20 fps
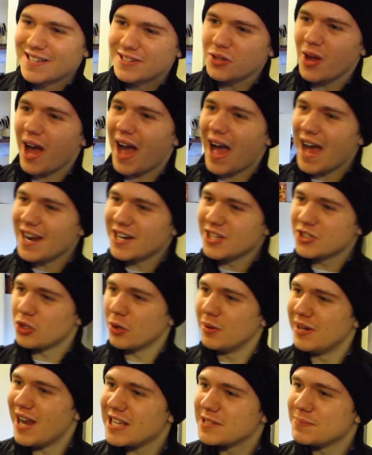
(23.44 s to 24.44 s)
I see I added
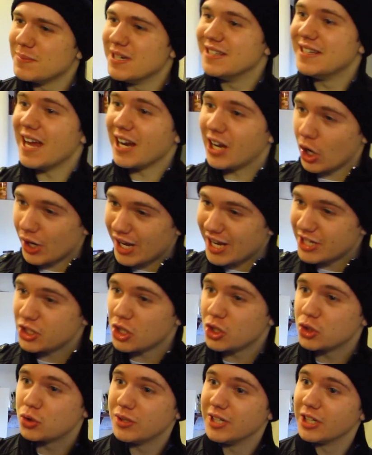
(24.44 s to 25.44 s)
some last minute
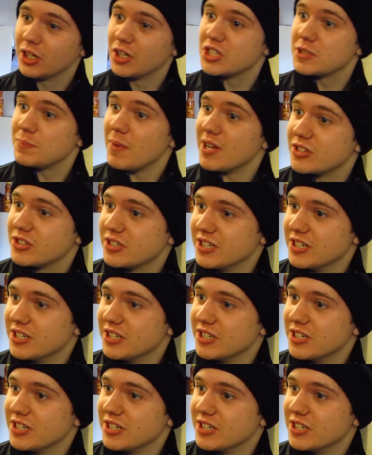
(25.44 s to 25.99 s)
decorations to the Christmas